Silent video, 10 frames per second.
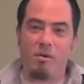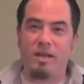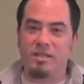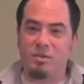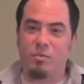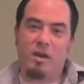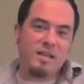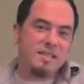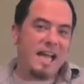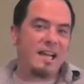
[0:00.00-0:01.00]
okay, so what
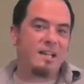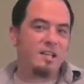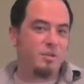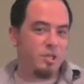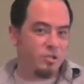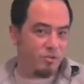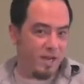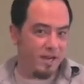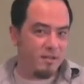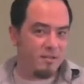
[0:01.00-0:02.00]
exactly do we
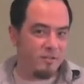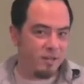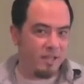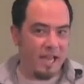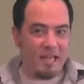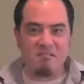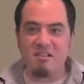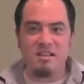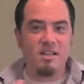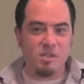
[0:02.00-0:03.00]
train during that